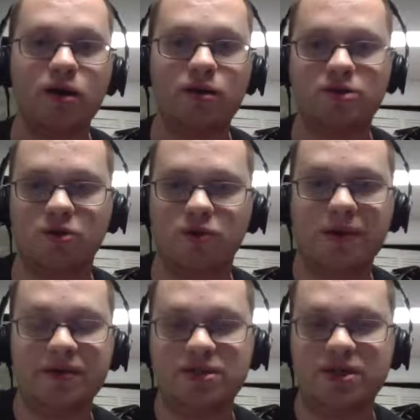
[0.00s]
So we'll
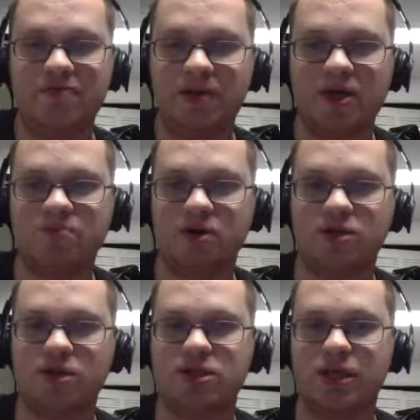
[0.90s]
wait to see if baseball
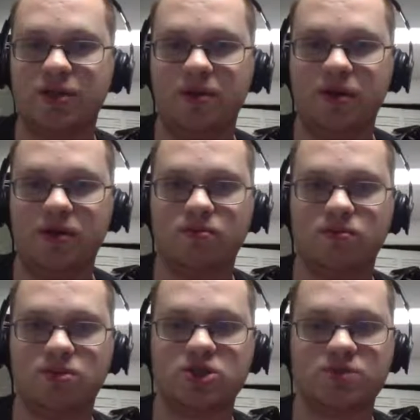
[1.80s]
does anything
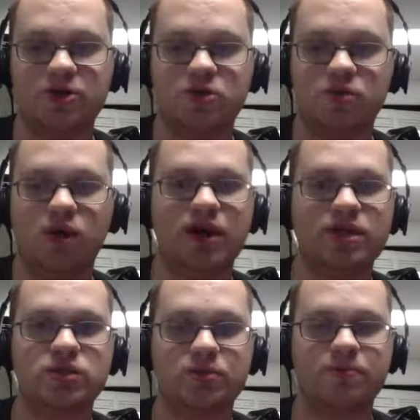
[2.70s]

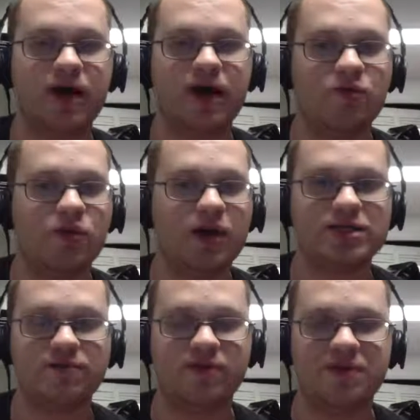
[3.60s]
suspension-wise or fine-wise
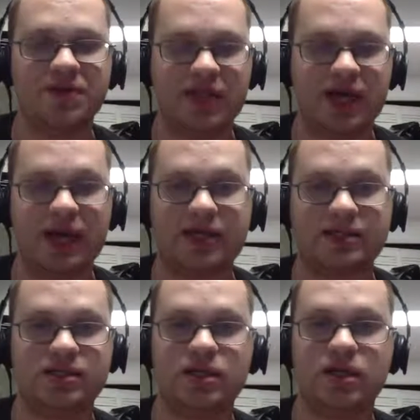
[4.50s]
involving that.
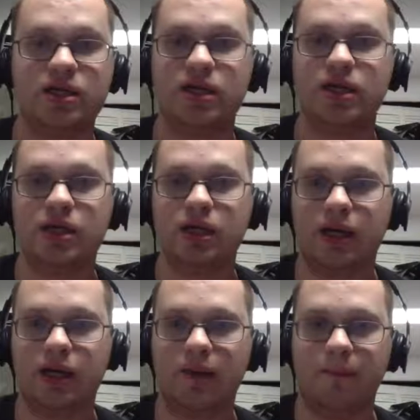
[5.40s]

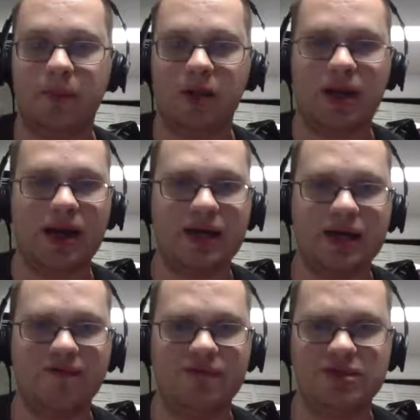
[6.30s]
But Lackey
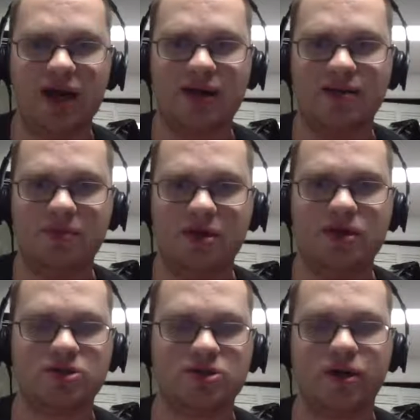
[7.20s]
definitely is not going to be a
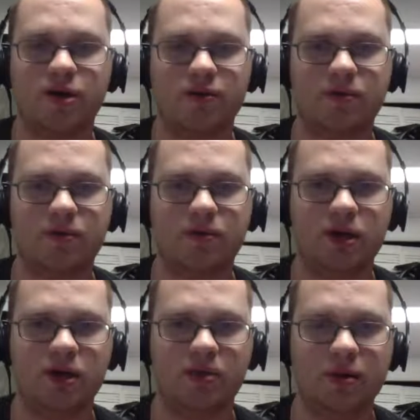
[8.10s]
starter
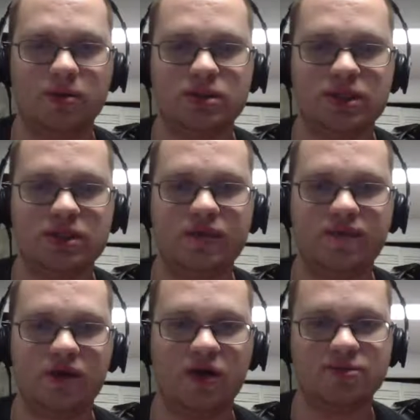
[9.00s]
in the postseason if
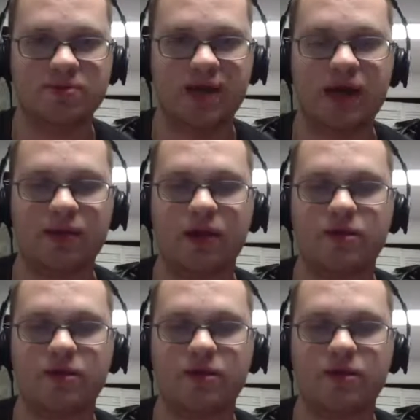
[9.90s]
the Cubs make it there.